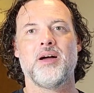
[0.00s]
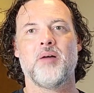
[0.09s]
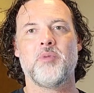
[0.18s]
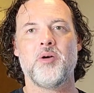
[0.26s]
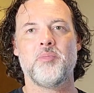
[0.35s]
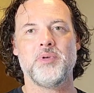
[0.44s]

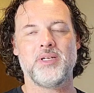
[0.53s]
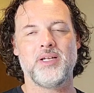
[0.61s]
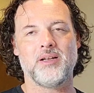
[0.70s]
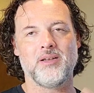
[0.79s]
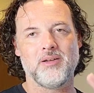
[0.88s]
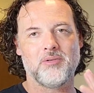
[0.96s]
I'm hoping to
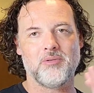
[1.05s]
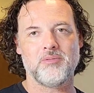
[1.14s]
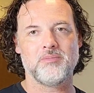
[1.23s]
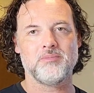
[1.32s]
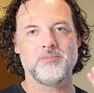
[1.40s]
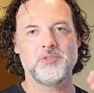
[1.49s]
get a little
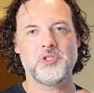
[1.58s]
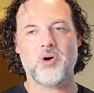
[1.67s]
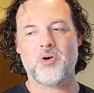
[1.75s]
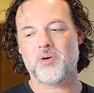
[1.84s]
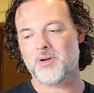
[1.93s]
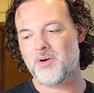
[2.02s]

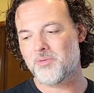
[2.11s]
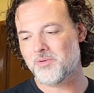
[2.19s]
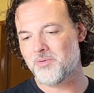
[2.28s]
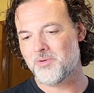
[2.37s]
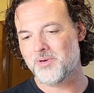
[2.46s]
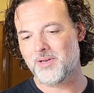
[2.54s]
char going
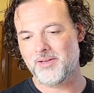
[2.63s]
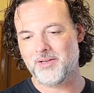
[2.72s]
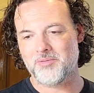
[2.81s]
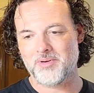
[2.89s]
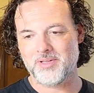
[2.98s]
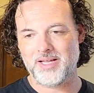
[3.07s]
on, a
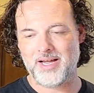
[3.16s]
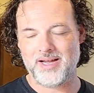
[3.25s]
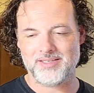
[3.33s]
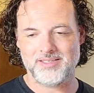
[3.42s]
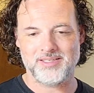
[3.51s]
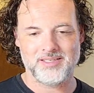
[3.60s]
little of
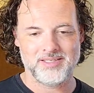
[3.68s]
that,